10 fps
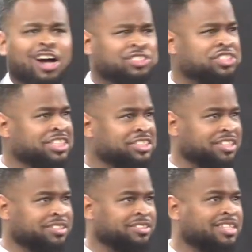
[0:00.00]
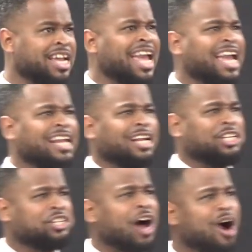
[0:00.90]
season. In a
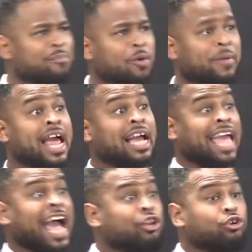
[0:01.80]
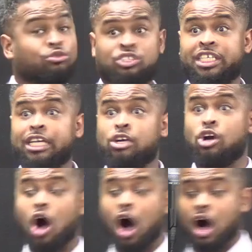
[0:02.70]
dark moment, can you see
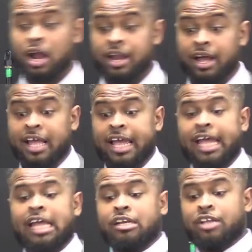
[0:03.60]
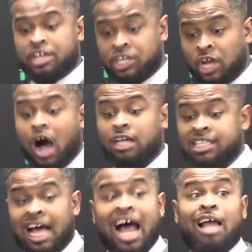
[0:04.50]
God in the dark
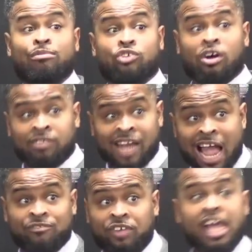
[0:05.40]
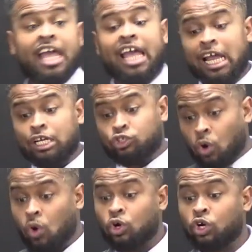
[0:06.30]
times of life? It is
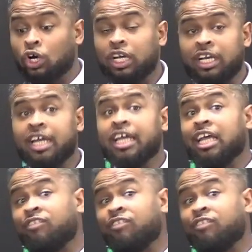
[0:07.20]
all good if